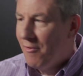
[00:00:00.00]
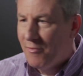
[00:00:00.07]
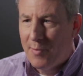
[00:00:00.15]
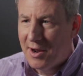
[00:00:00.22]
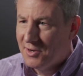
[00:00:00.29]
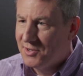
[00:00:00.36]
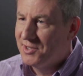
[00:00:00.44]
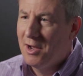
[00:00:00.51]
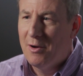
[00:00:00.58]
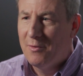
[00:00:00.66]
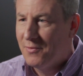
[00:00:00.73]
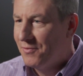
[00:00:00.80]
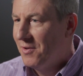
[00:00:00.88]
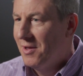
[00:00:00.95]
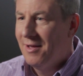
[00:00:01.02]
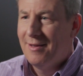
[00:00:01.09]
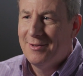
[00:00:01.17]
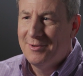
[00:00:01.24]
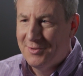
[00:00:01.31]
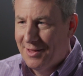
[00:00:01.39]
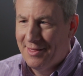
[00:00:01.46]
off by yourself
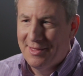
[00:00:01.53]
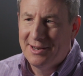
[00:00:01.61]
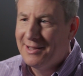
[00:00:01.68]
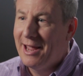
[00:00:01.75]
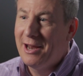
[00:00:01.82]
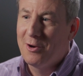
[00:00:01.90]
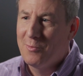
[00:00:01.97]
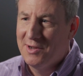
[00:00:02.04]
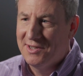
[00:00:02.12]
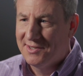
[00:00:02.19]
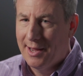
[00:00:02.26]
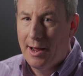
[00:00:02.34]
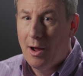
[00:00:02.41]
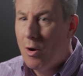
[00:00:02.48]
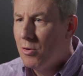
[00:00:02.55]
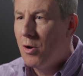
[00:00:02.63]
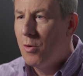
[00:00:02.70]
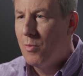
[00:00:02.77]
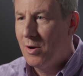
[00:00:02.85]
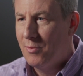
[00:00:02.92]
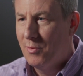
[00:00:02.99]
and then later we say, oh,
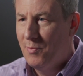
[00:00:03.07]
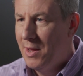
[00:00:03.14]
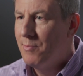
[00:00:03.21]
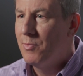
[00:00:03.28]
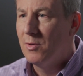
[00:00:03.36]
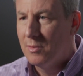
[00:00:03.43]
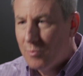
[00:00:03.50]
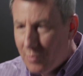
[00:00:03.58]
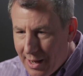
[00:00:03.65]
go work with people.